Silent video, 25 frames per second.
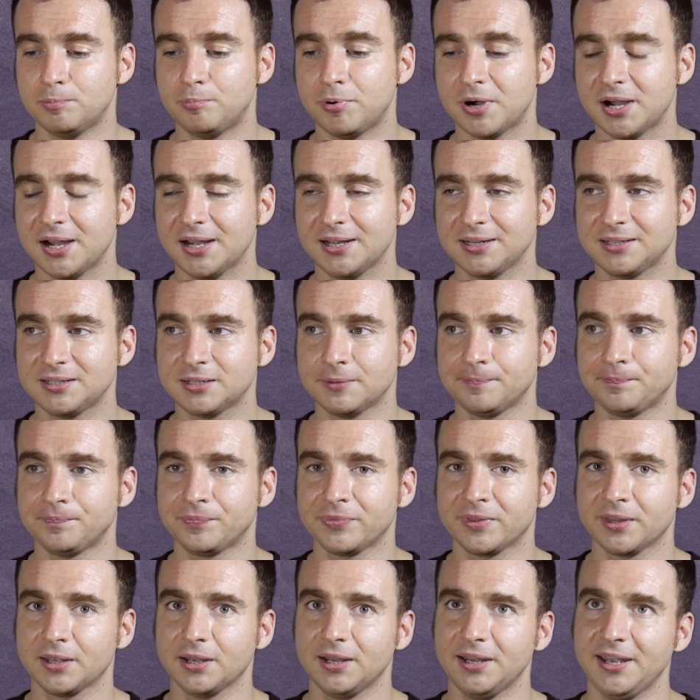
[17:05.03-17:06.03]
But
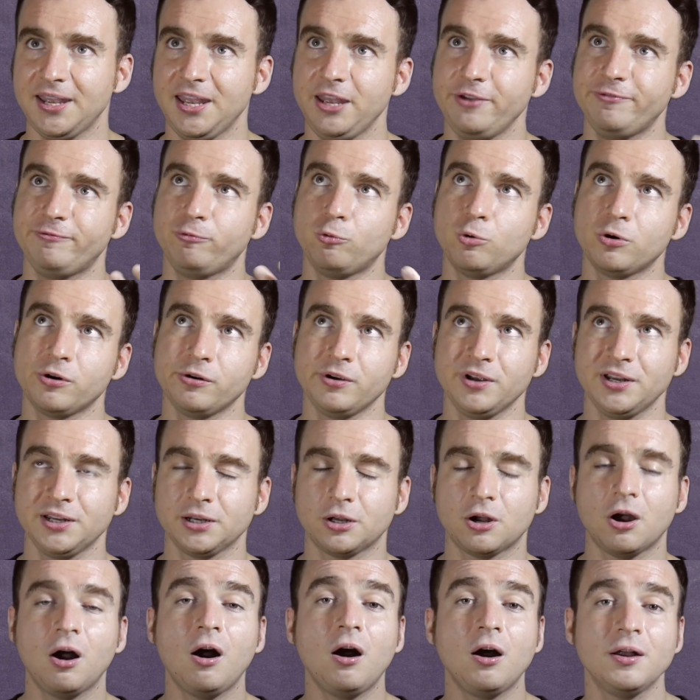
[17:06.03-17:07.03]
if we're
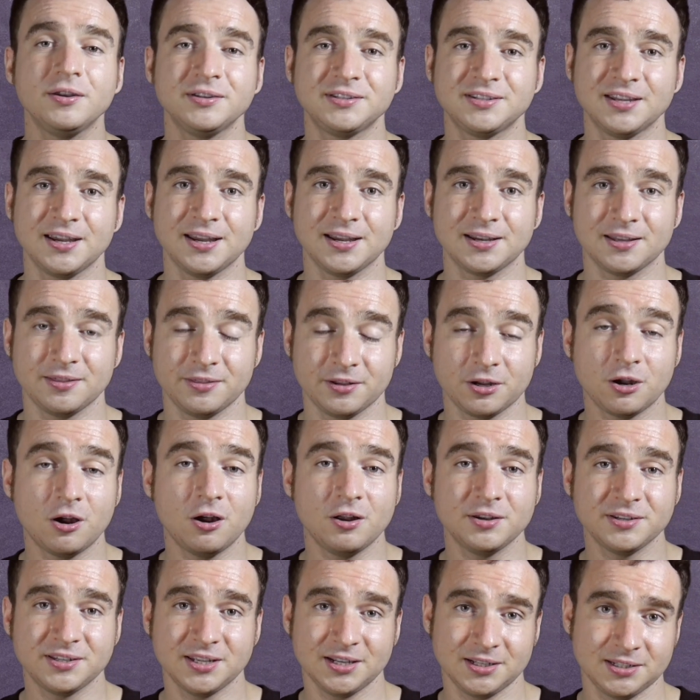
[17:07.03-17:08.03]
in the
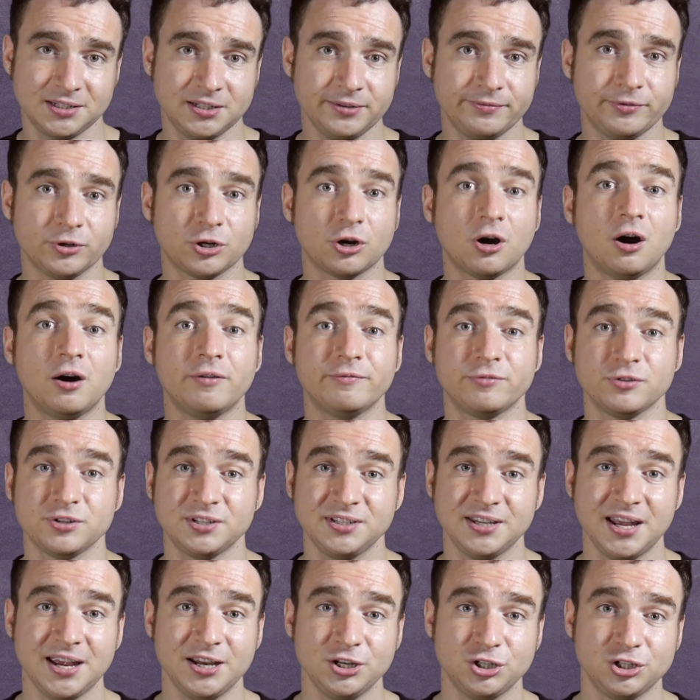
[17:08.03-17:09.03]
context of a
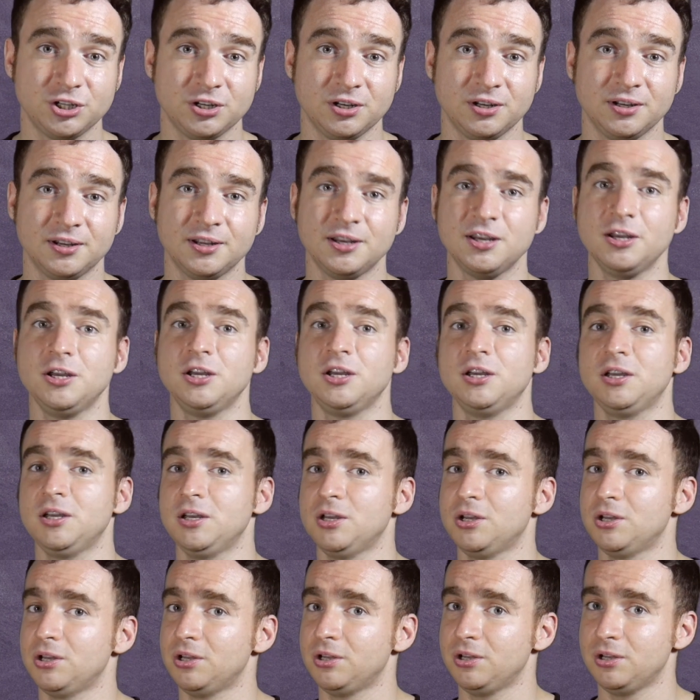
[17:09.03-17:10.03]
conversation,
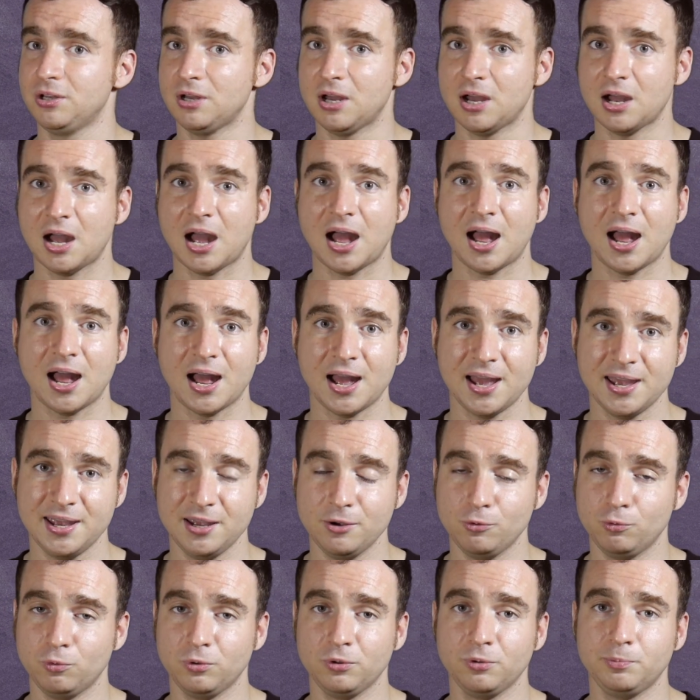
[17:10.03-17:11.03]

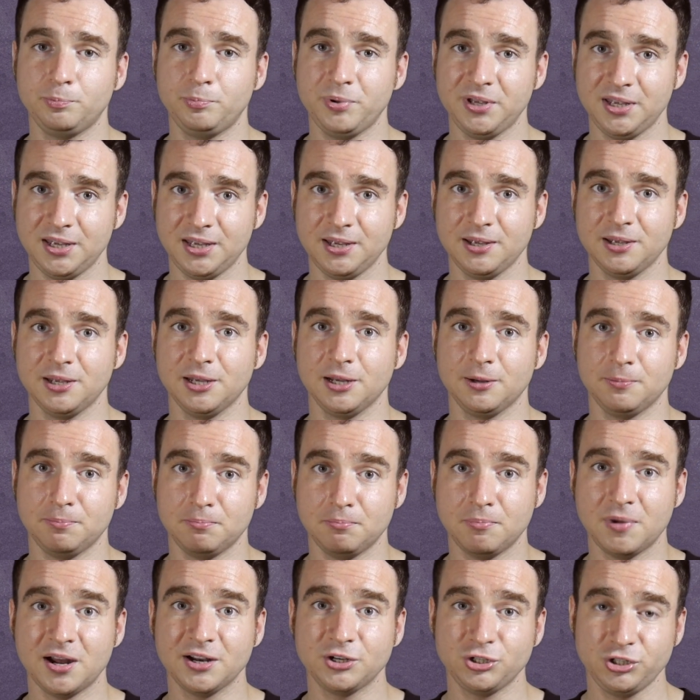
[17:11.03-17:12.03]
it will
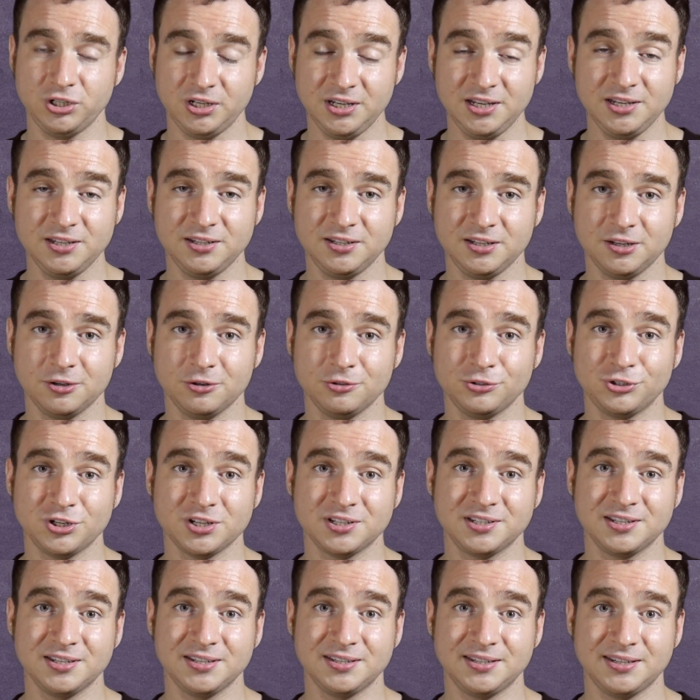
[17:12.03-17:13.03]
be much easier
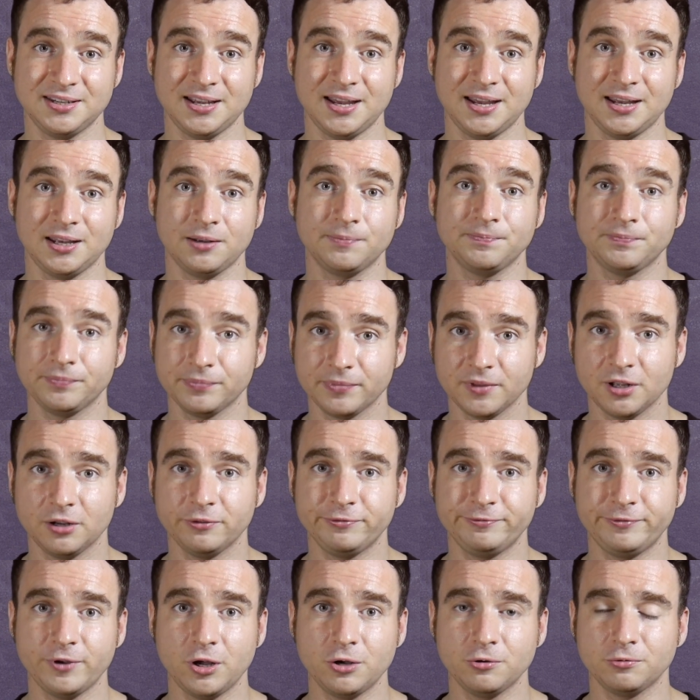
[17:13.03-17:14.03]
just to say
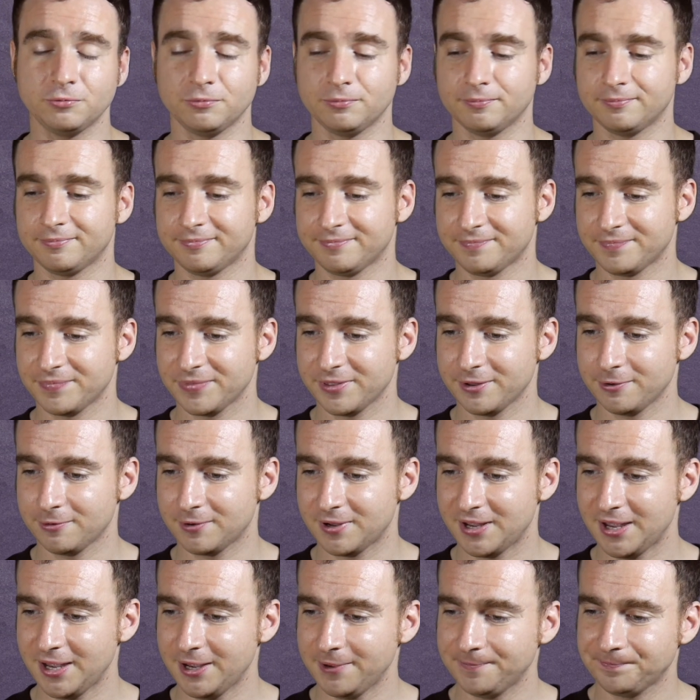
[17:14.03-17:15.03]
a phone,
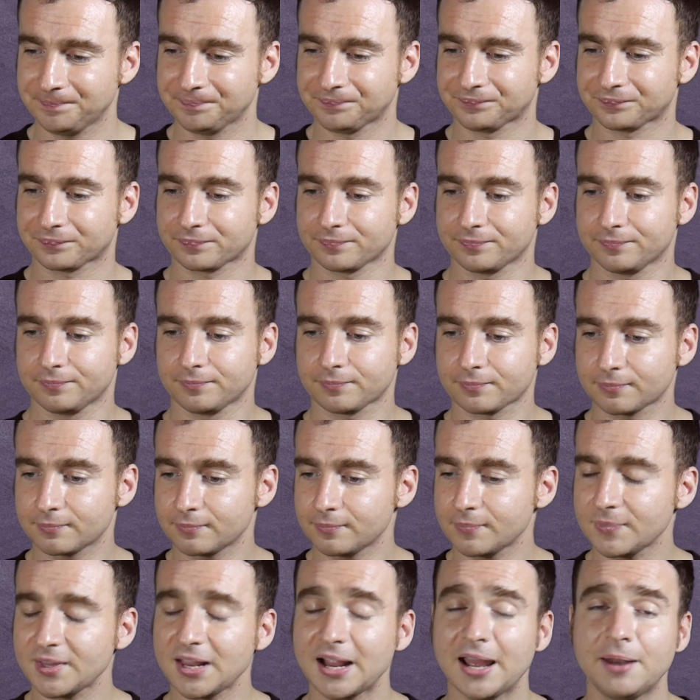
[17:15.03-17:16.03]
okay?
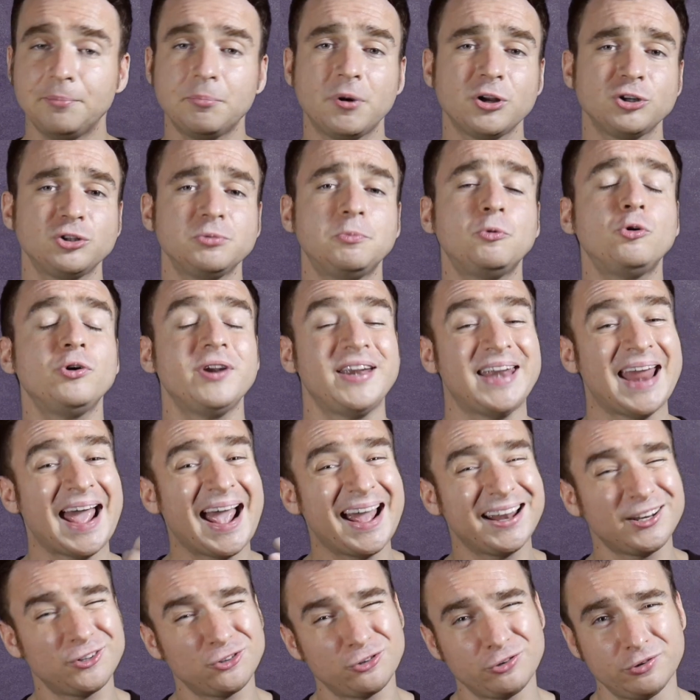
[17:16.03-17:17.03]
And much more
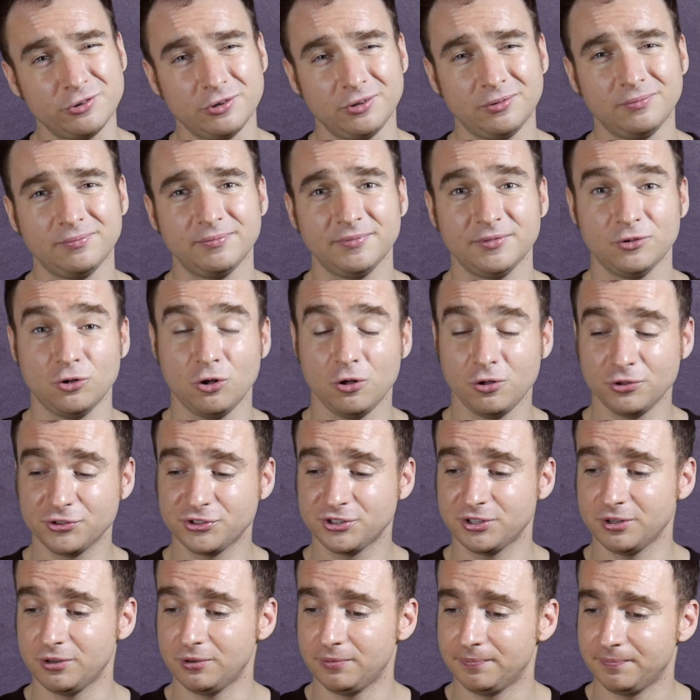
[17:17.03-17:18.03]
natural
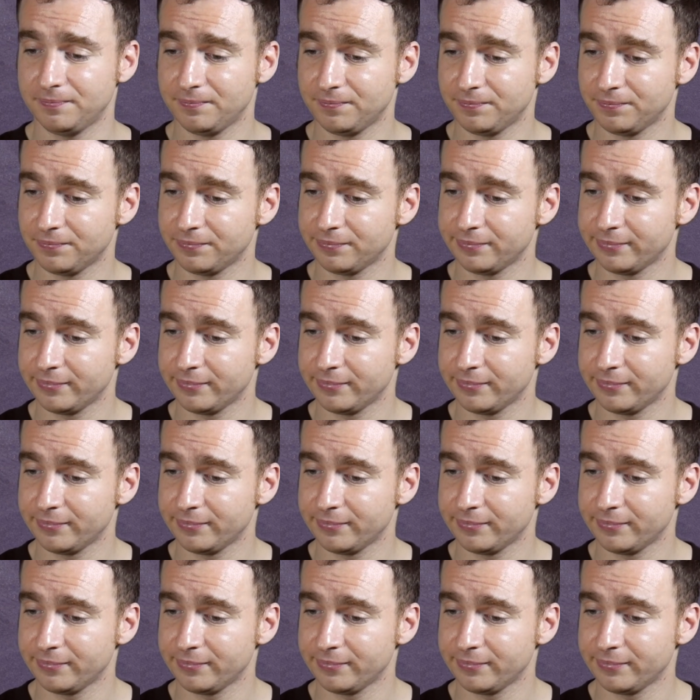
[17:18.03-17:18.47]
also.